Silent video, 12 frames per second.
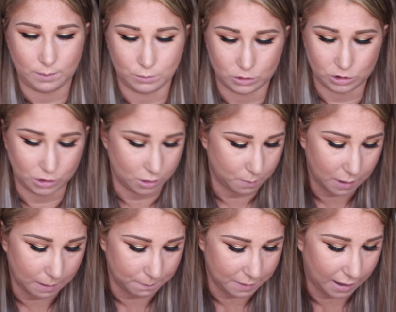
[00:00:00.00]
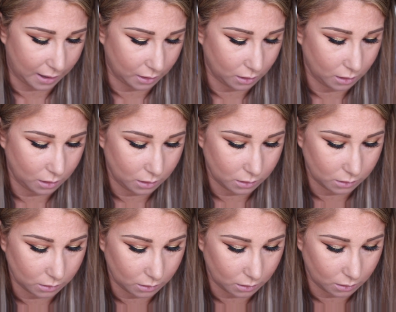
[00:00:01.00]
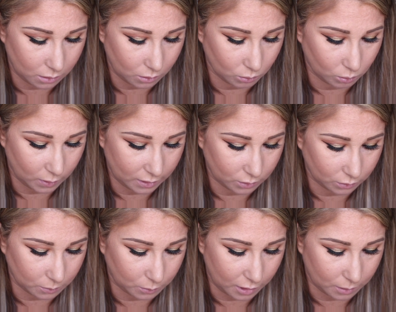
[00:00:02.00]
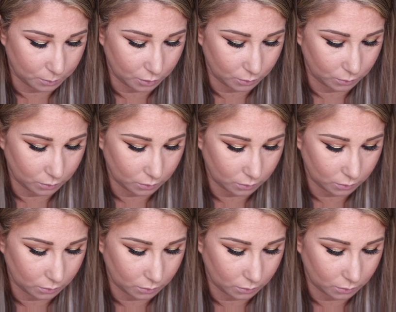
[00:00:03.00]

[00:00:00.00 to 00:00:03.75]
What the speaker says: and we're just going to pop that right on the brow bone.